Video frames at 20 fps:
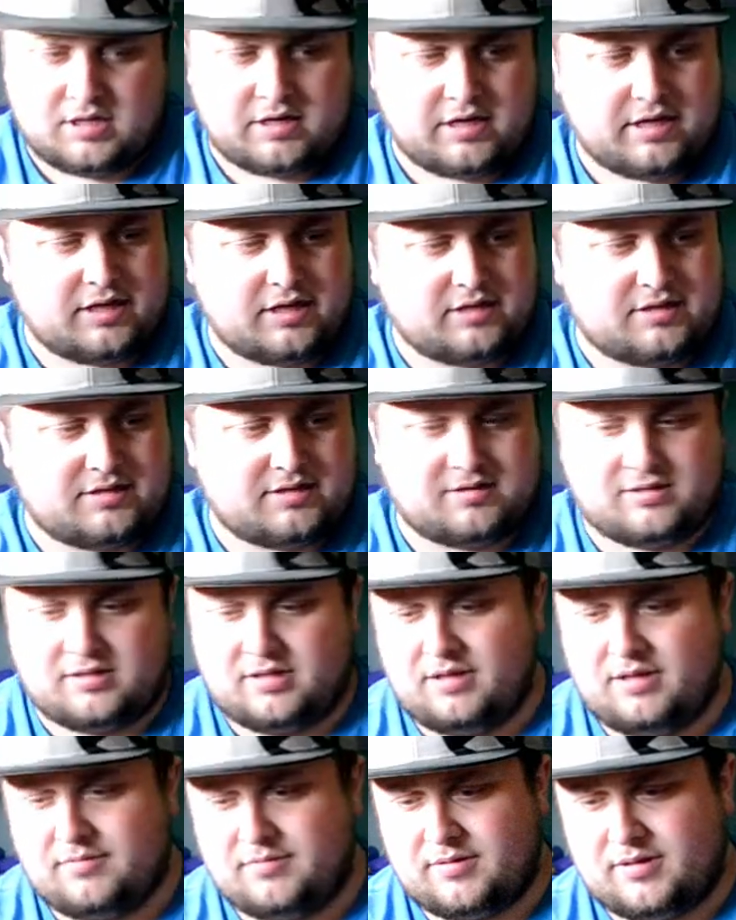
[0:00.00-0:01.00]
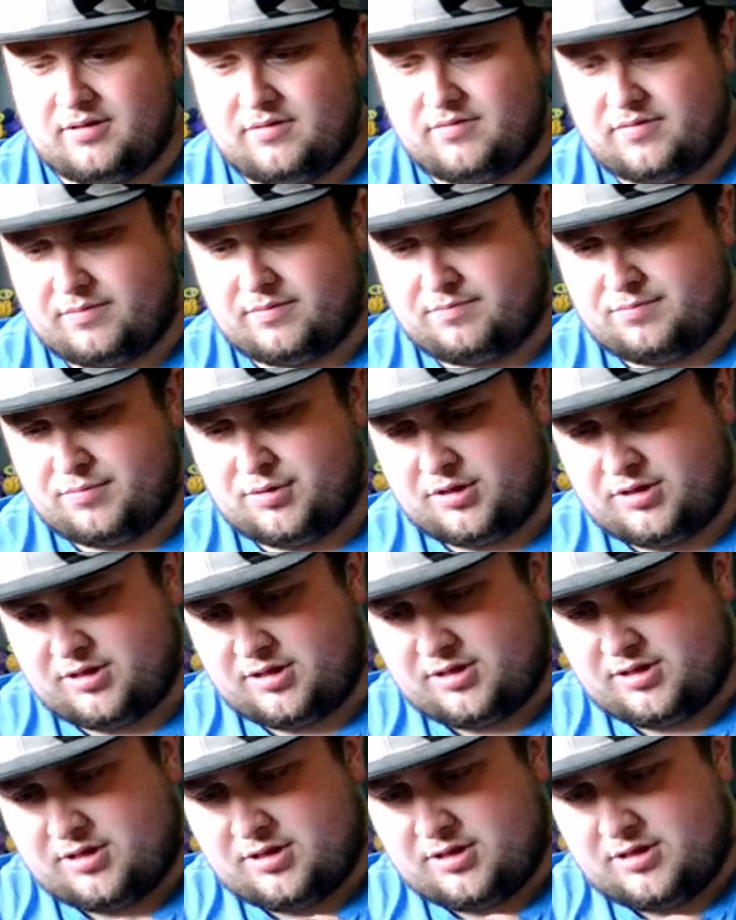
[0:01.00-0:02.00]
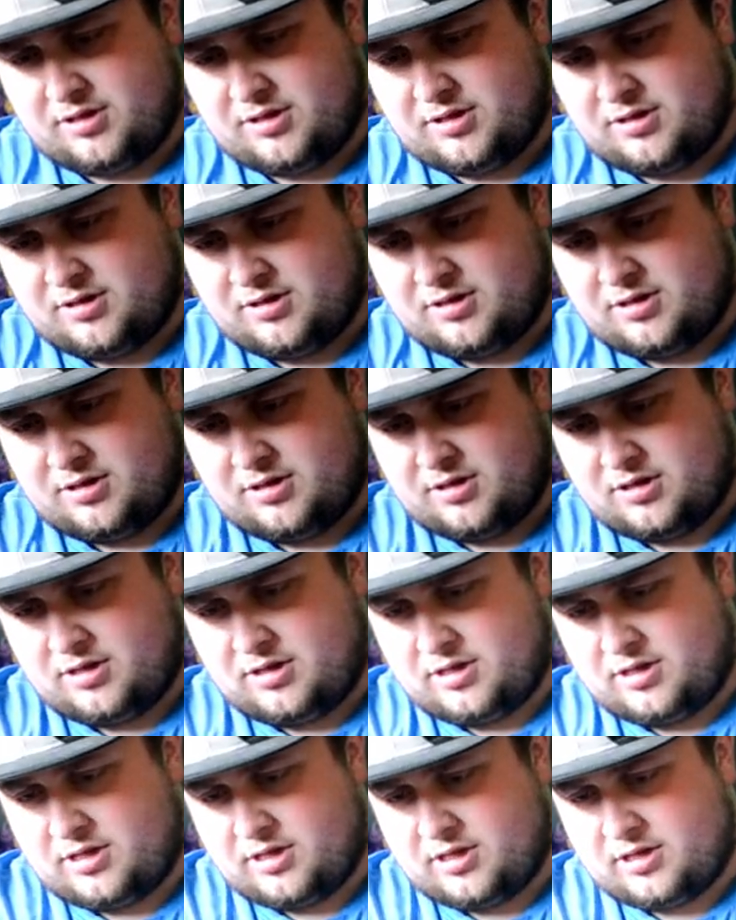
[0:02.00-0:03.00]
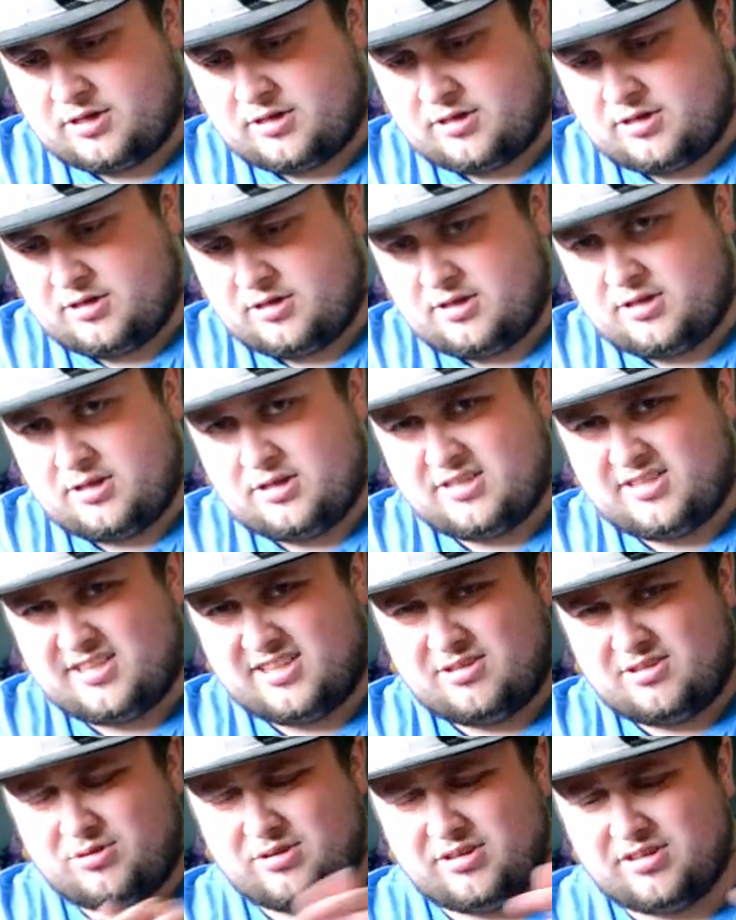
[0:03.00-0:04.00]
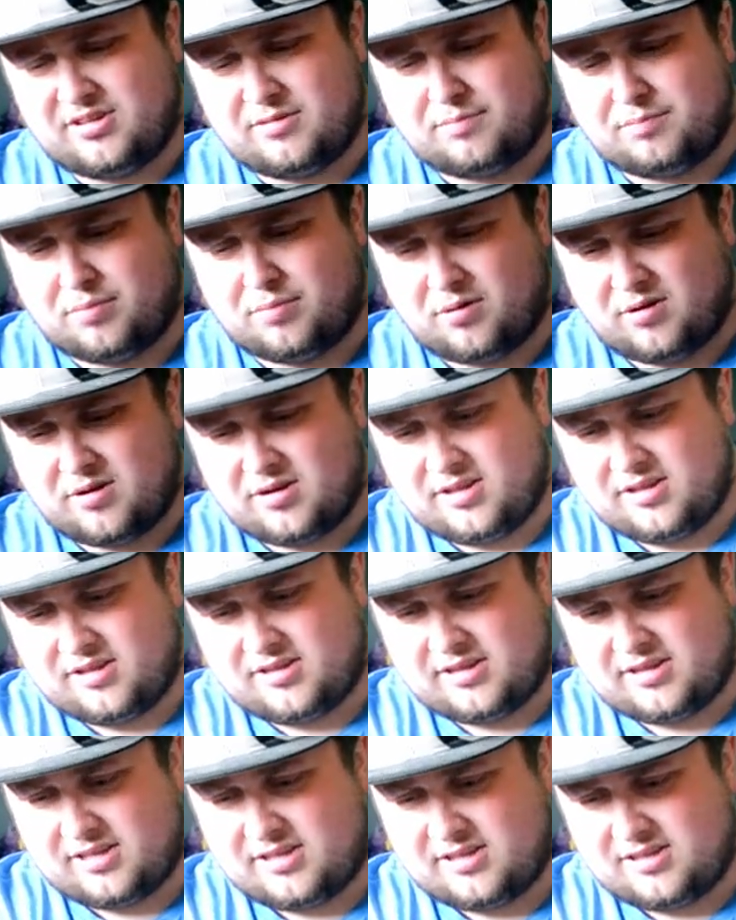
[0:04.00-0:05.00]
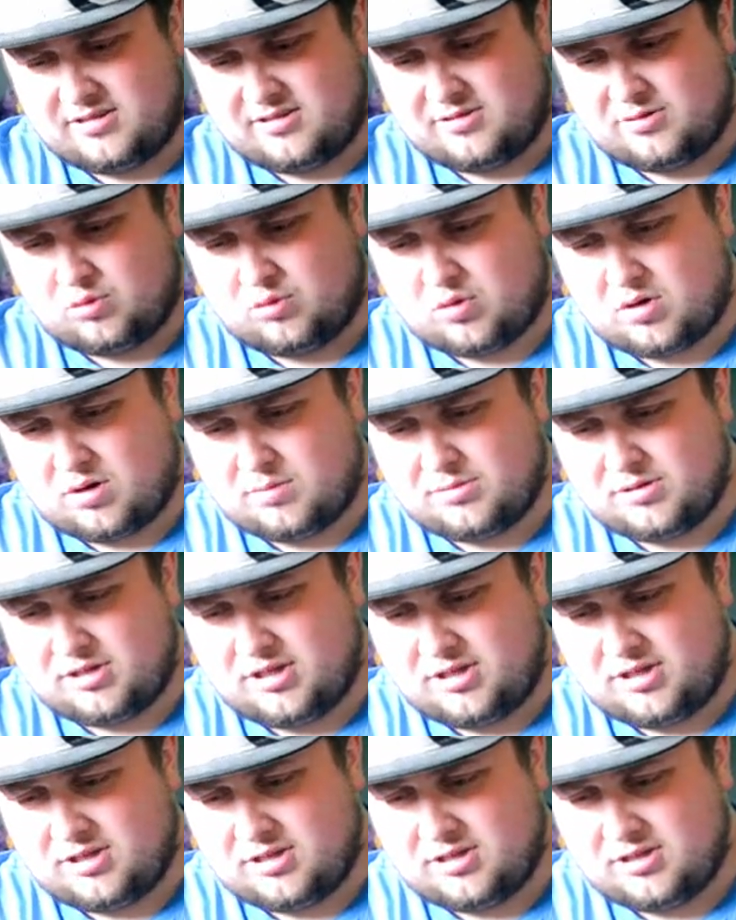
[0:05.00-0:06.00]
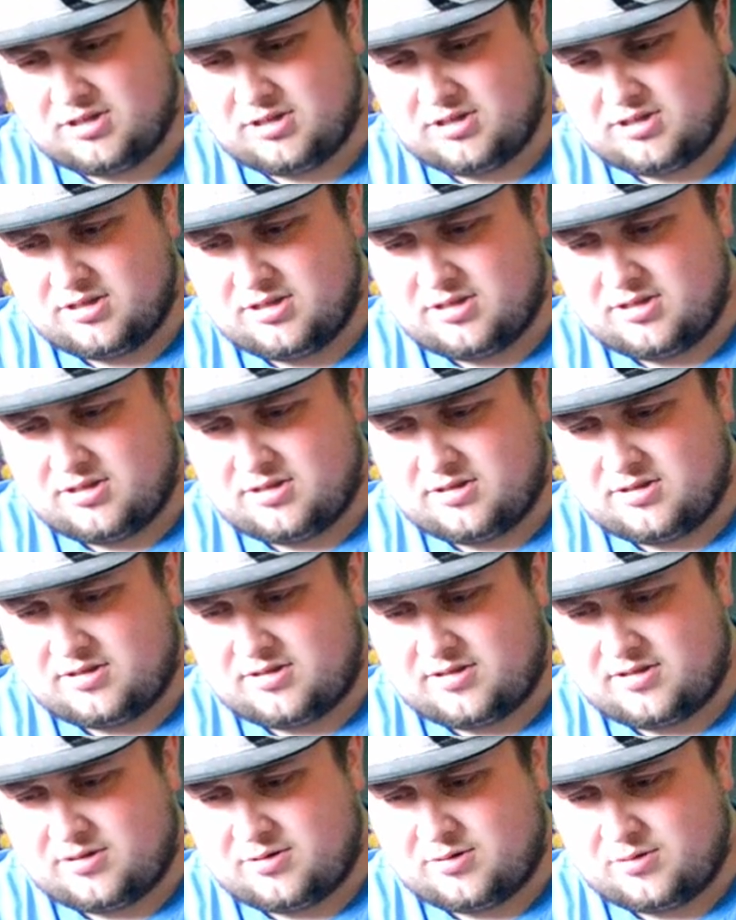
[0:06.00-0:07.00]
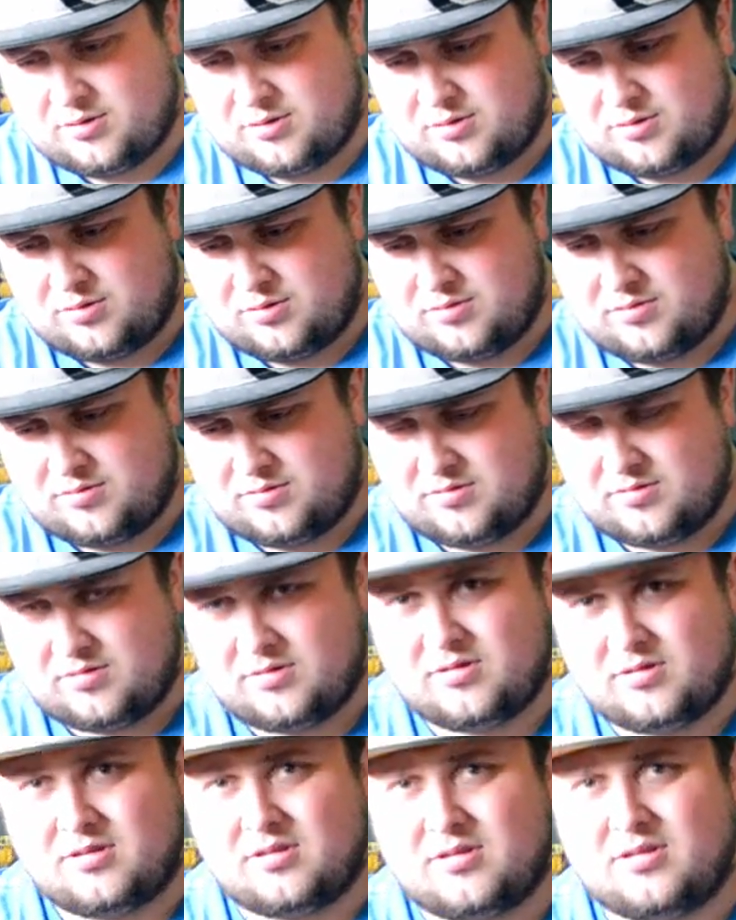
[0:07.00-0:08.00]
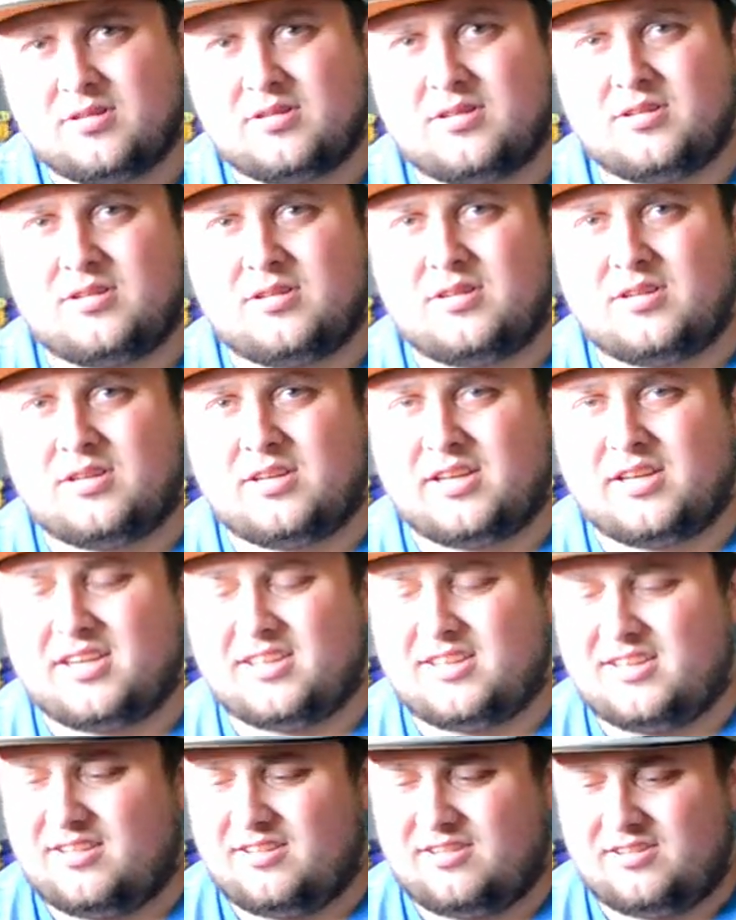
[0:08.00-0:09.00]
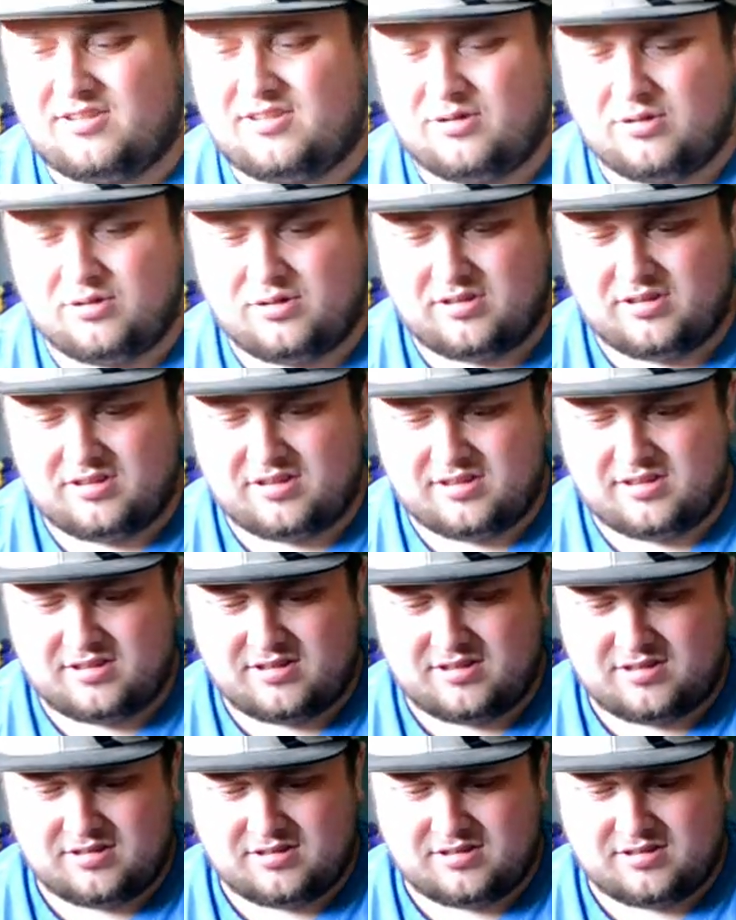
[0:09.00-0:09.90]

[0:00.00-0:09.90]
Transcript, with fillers: And even if I put it here, doesn't really support it. It's like wobbly. So guess it's useless.